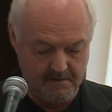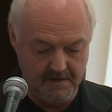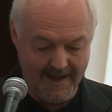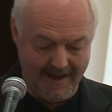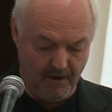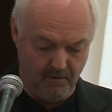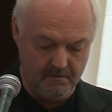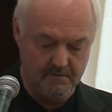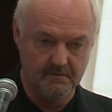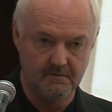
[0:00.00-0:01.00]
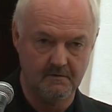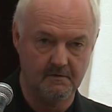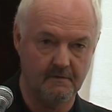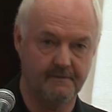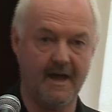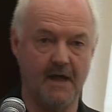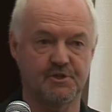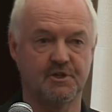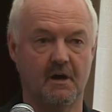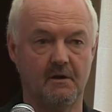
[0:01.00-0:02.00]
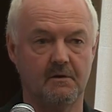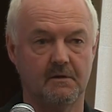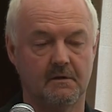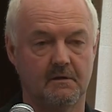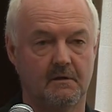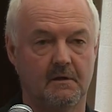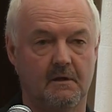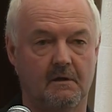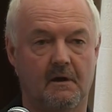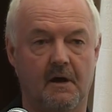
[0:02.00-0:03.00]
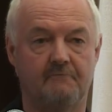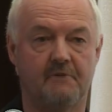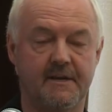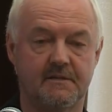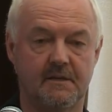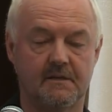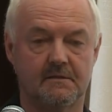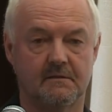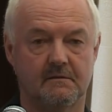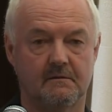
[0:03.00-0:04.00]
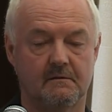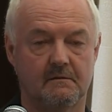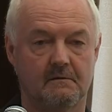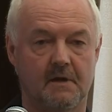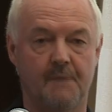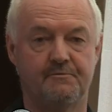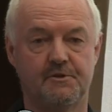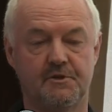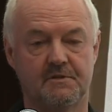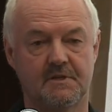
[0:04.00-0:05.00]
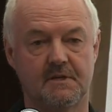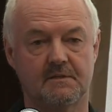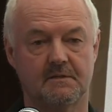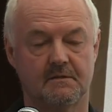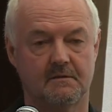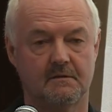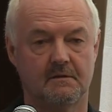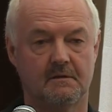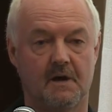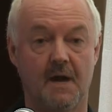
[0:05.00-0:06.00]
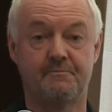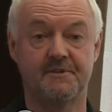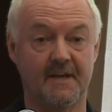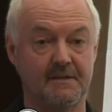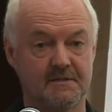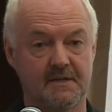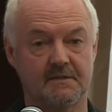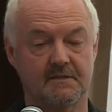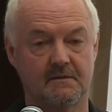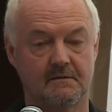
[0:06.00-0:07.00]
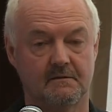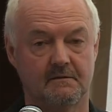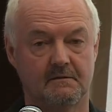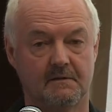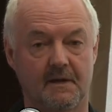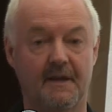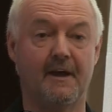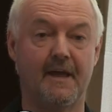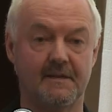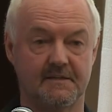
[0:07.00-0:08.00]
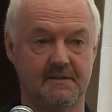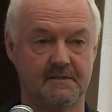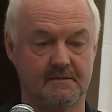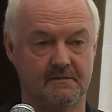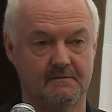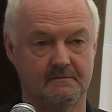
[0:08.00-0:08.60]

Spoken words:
Now, that show, I write it, I produce it, I present it, and I edit it.